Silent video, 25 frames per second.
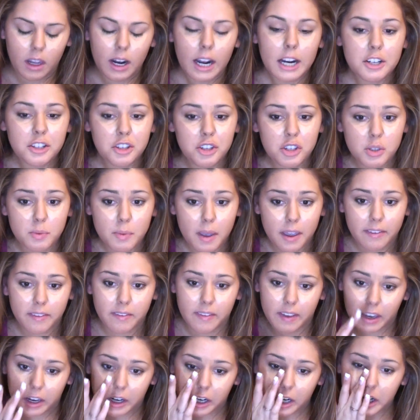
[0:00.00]
I just use my
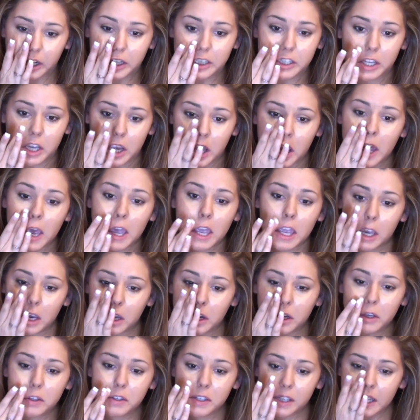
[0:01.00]
fingers. You
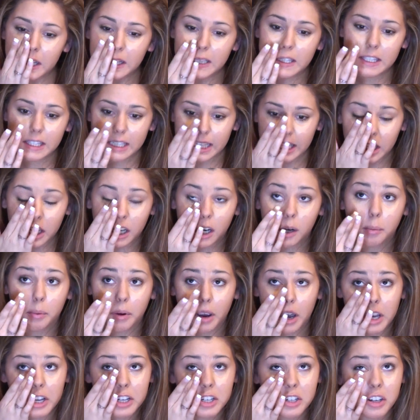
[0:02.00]
You can use a concealer
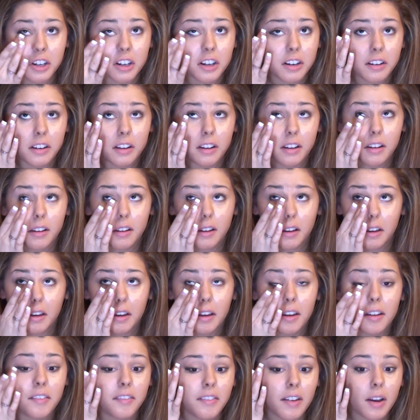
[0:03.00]
brush or
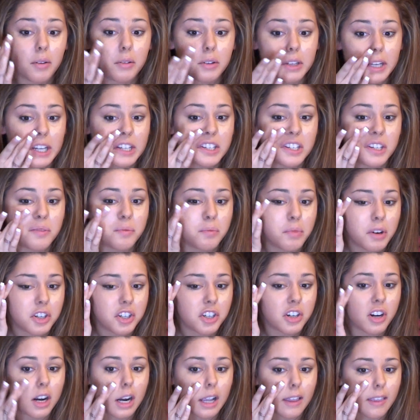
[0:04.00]
a foundation
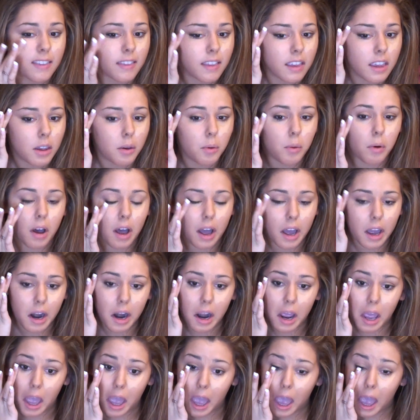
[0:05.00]
brush or anything that you want.
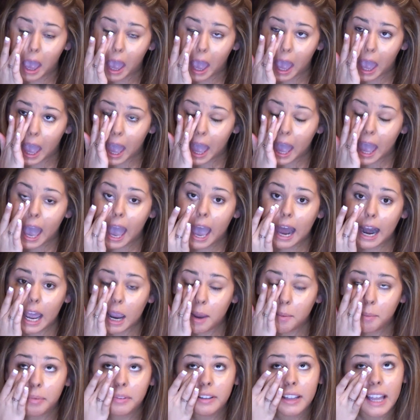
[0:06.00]
And I